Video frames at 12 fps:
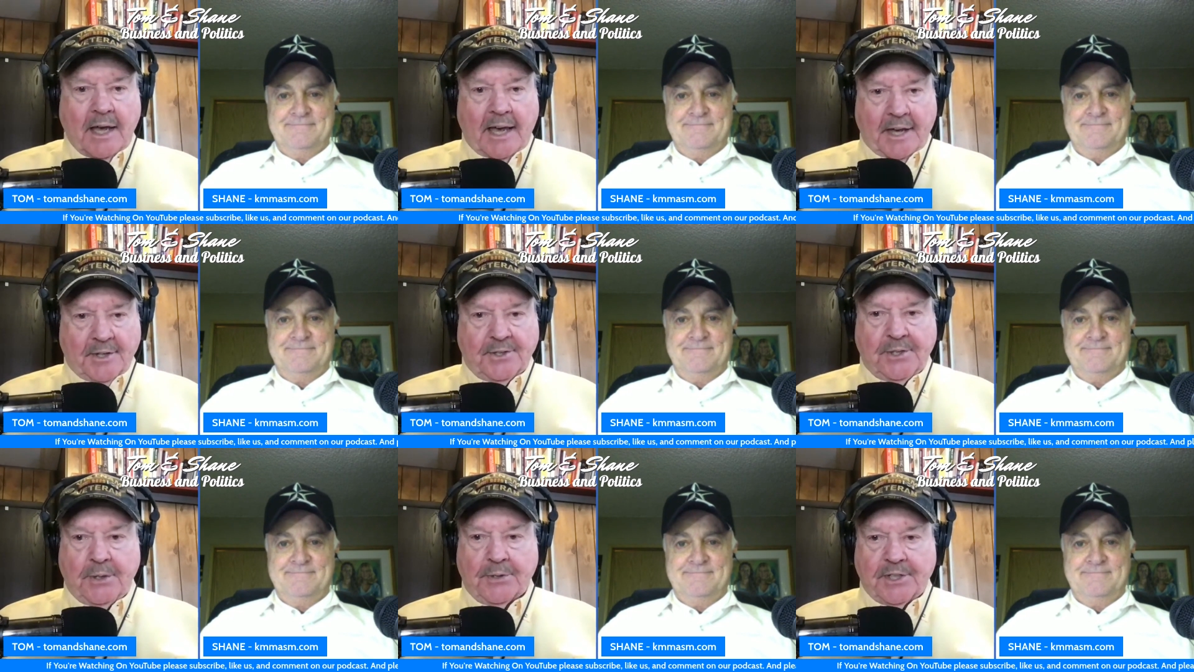
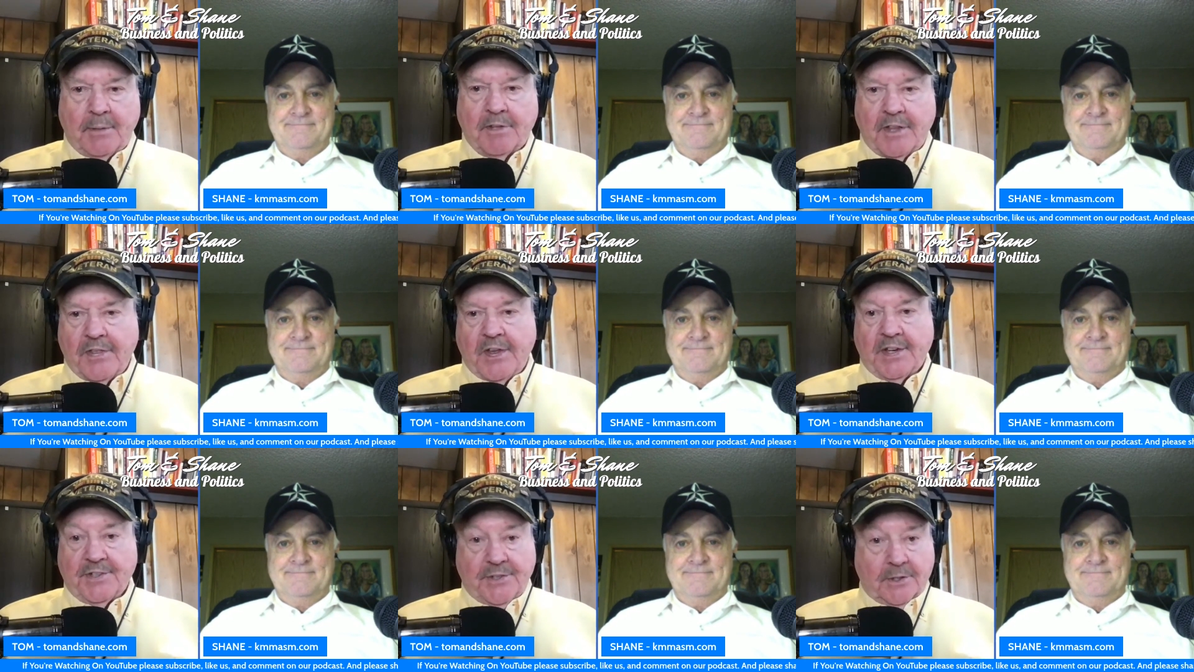Speaker 1: as to some of the
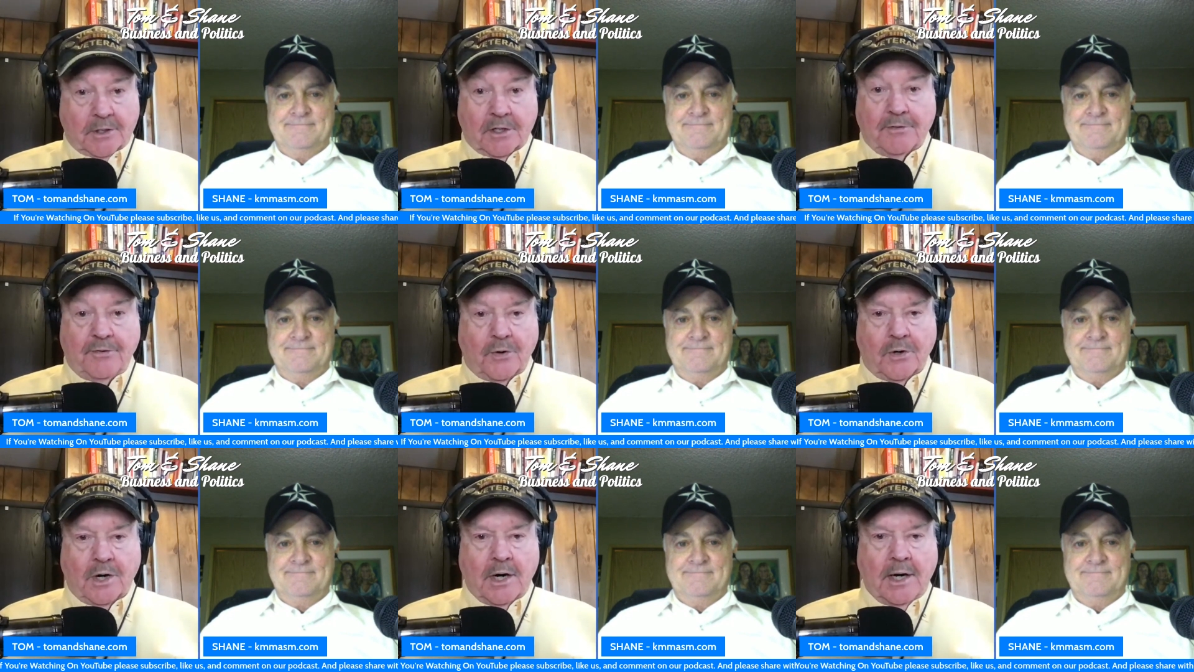things to look
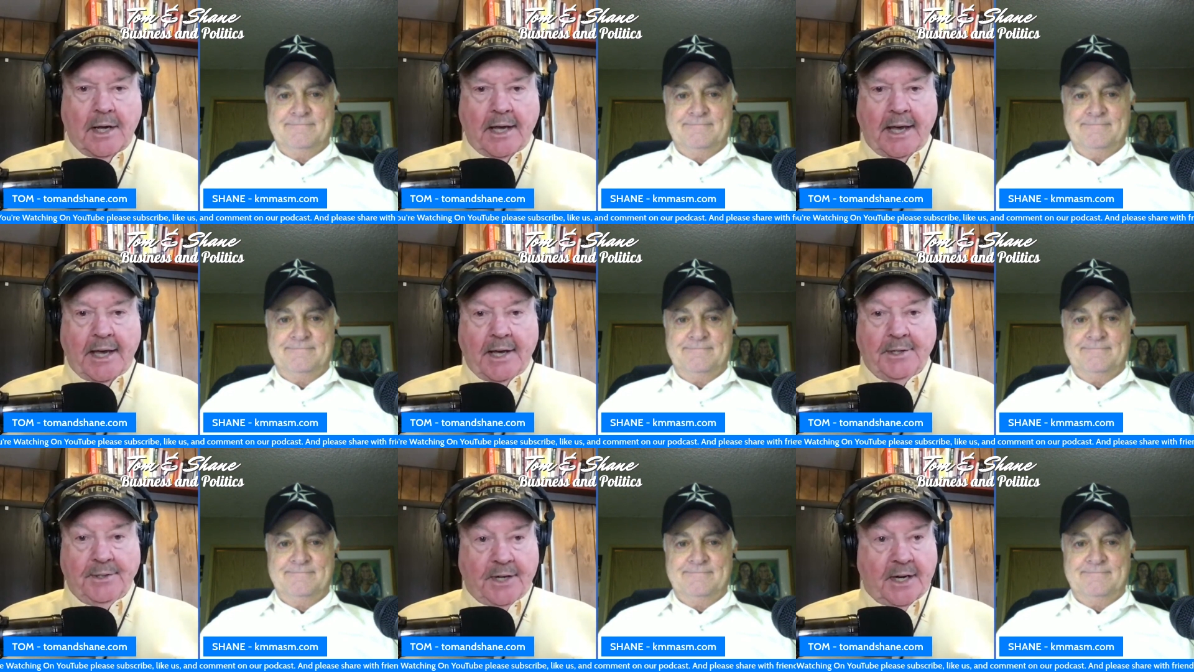for,
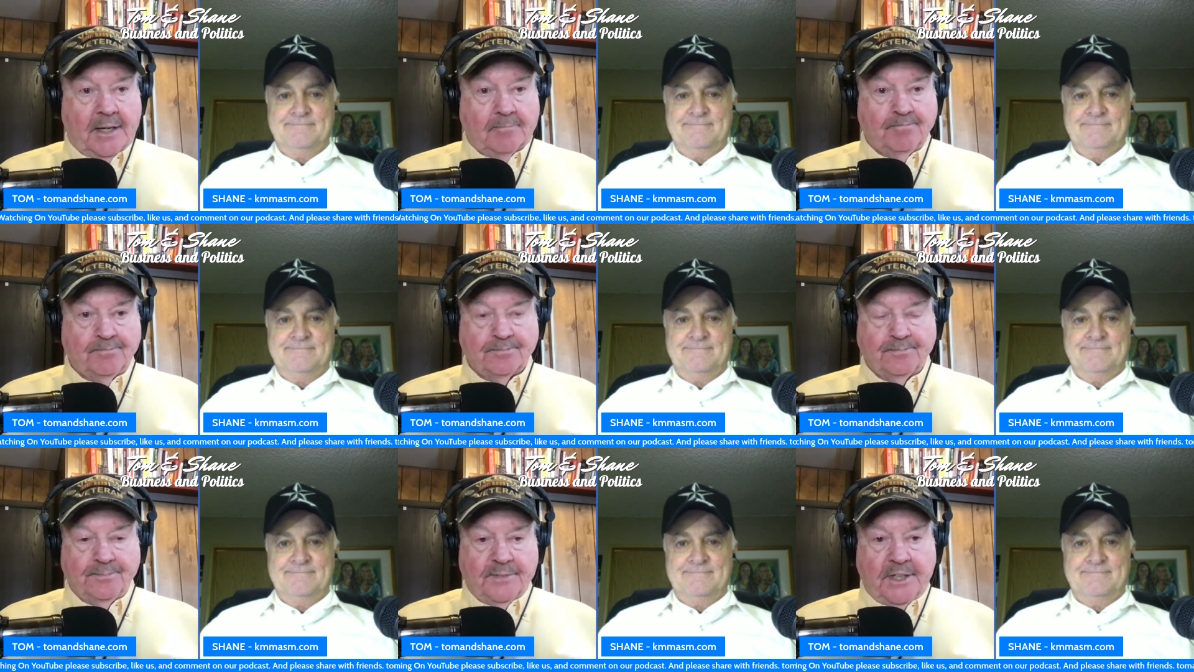and um,
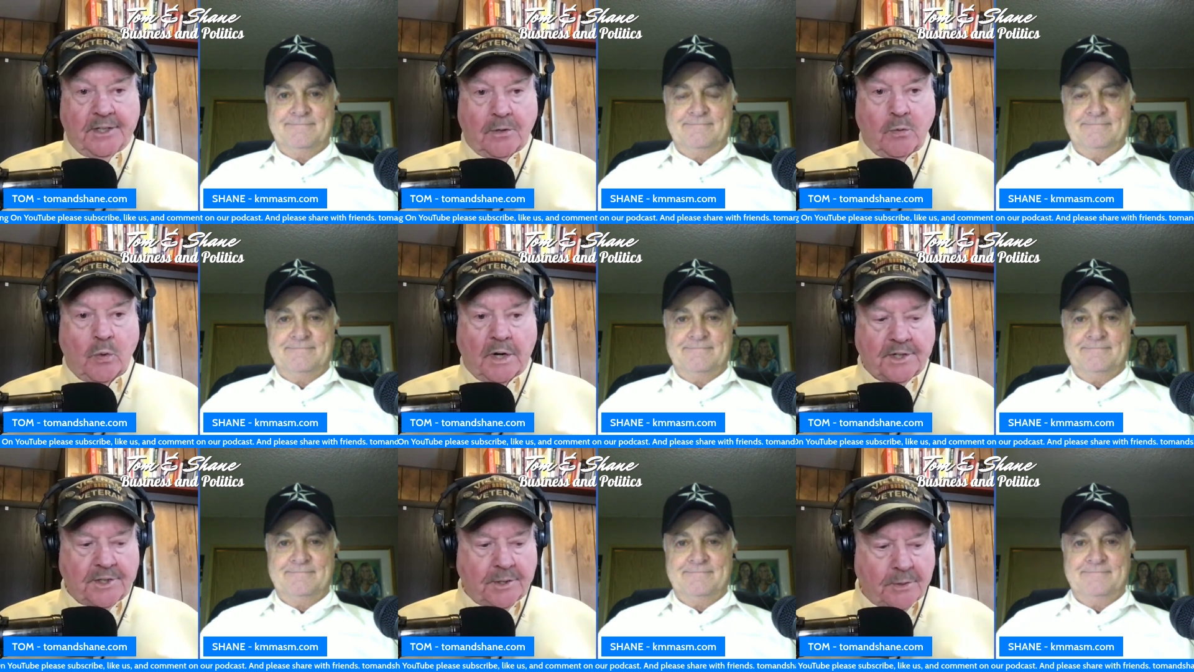you know
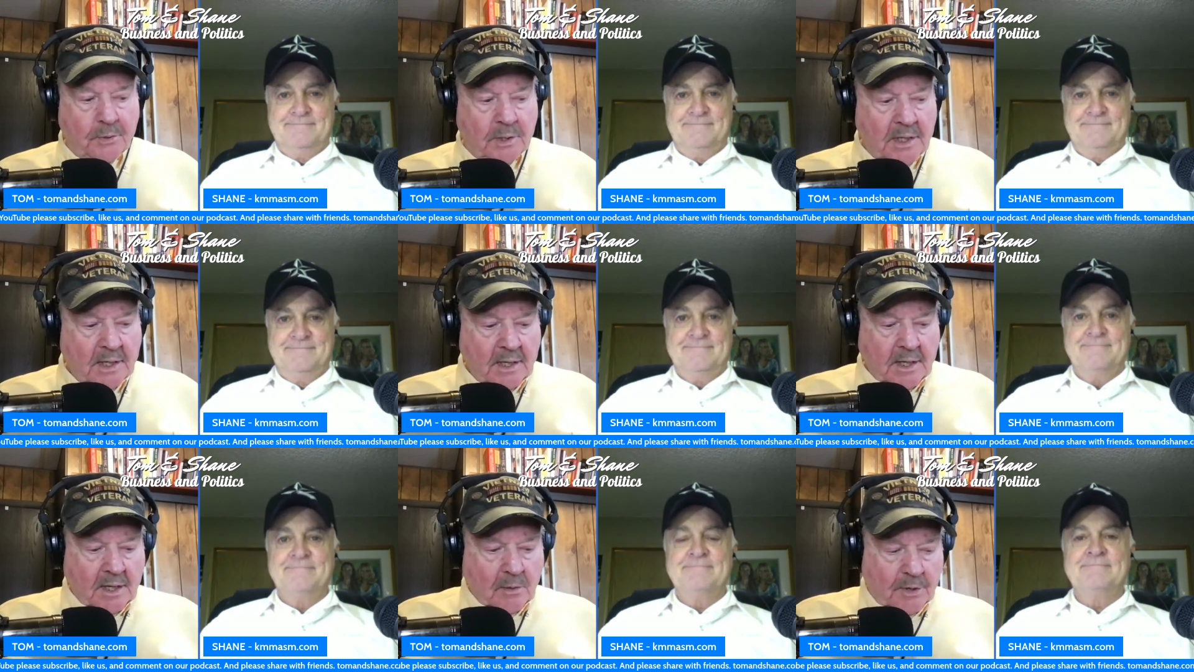what to.
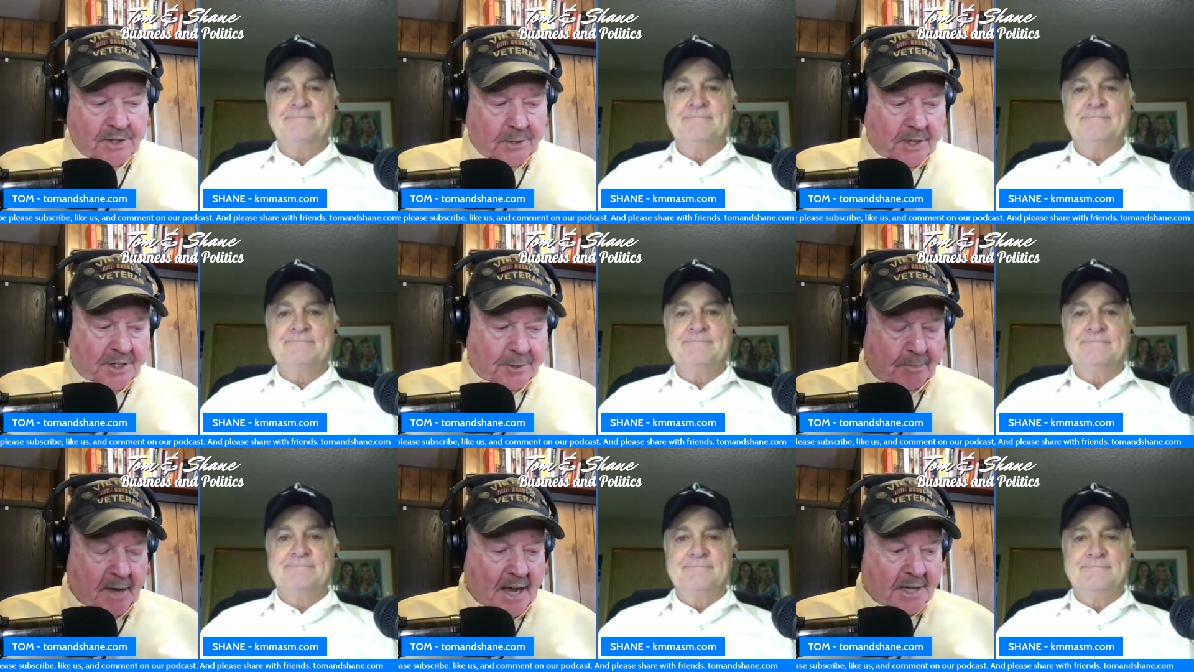What to
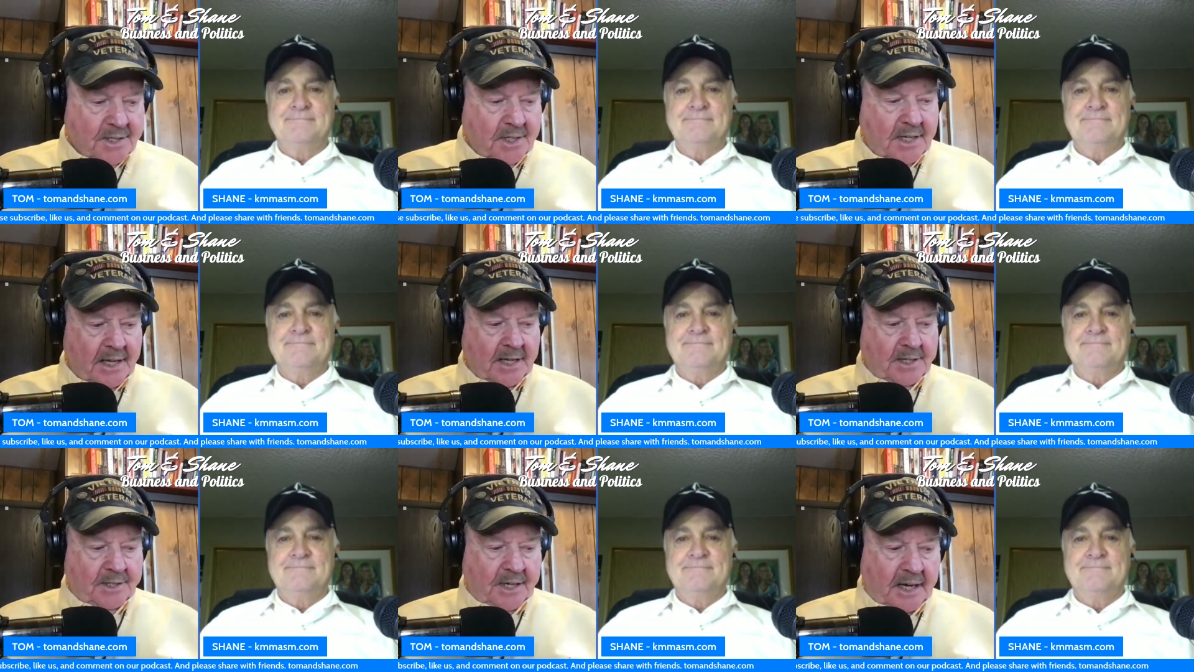expect
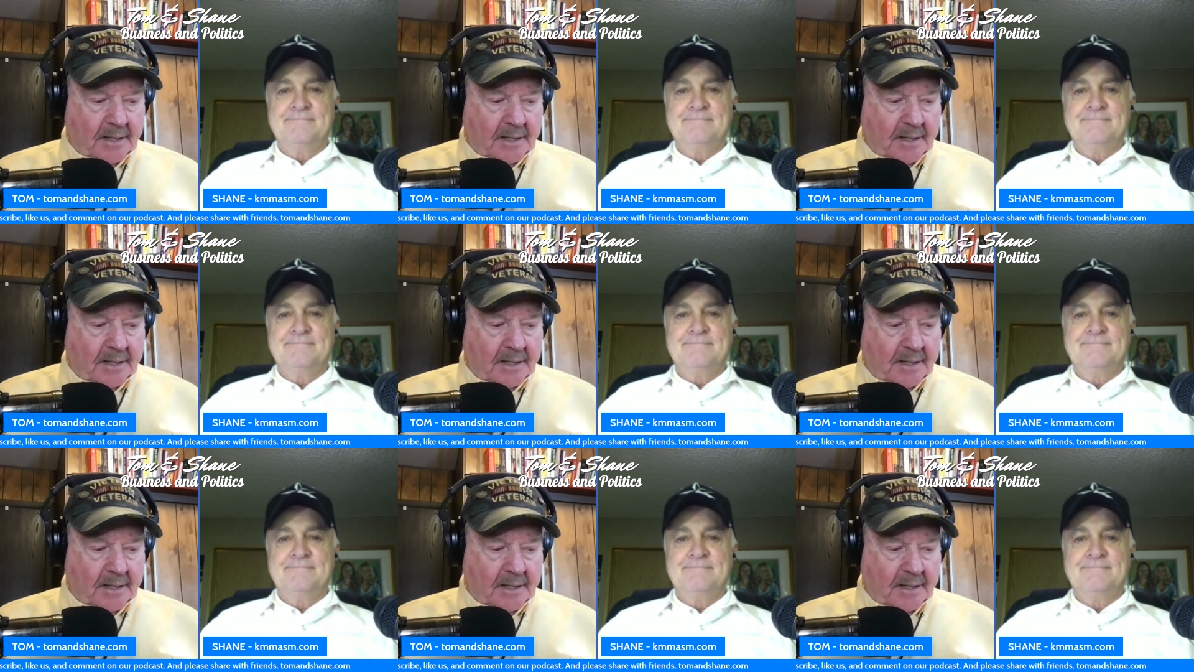in